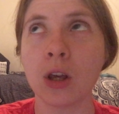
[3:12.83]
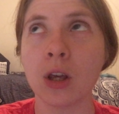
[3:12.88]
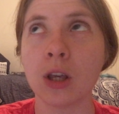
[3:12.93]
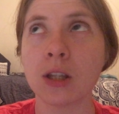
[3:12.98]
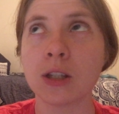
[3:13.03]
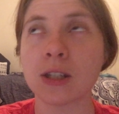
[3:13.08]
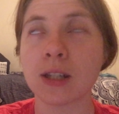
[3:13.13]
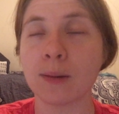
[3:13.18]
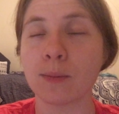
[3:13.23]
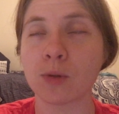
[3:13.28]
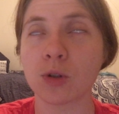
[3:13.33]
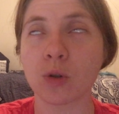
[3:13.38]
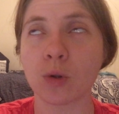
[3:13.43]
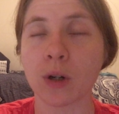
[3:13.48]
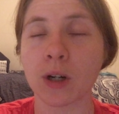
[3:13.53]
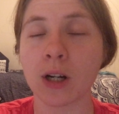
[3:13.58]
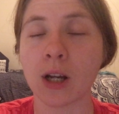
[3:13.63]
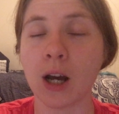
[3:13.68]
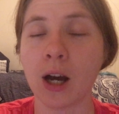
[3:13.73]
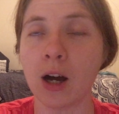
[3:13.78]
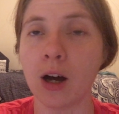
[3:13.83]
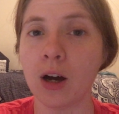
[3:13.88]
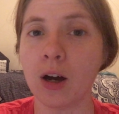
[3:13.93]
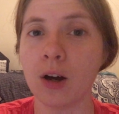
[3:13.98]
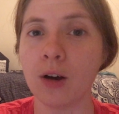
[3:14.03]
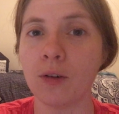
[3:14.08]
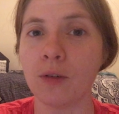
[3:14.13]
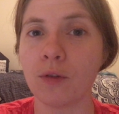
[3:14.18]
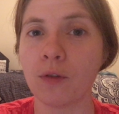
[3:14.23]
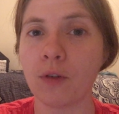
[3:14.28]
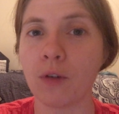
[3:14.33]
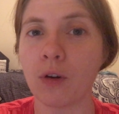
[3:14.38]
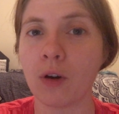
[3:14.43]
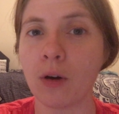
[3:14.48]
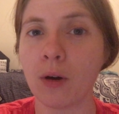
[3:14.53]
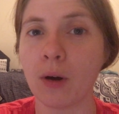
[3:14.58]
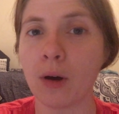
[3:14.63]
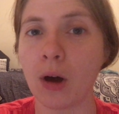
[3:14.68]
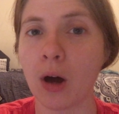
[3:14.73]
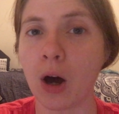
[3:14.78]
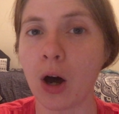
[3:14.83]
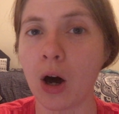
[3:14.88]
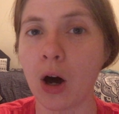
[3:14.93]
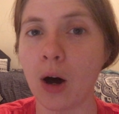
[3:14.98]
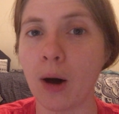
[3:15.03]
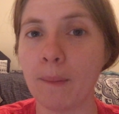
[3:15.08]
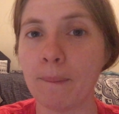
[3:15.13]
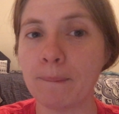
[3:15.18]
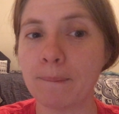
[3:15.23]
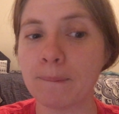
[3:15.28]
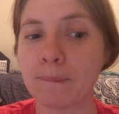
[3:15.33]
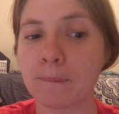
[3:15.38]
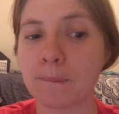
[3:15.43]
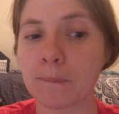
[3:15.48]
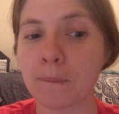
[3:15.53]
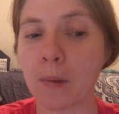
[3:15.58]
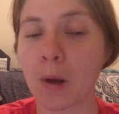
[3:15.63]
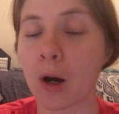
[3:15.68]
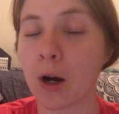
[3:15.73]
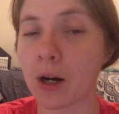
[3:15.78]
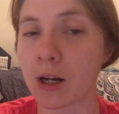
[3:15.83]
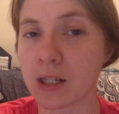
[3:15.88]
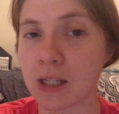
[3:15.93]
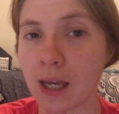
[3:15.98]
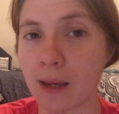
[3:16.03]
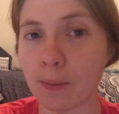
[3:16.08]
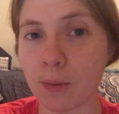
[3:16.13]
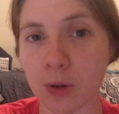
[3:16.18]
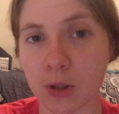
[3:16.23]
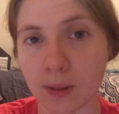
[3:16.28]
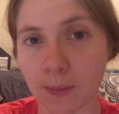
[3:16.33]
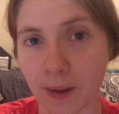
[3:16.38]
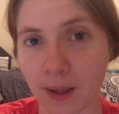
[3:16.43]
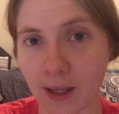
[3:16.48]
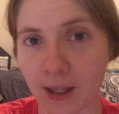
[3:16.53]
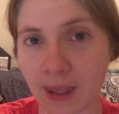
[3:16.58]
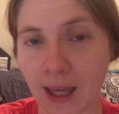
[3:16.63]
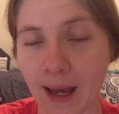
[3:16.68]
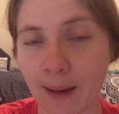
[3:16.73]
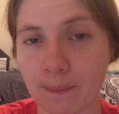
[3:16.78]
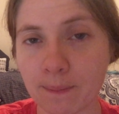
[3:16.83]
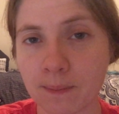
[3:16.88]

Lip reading: some sort of archetype or something like that.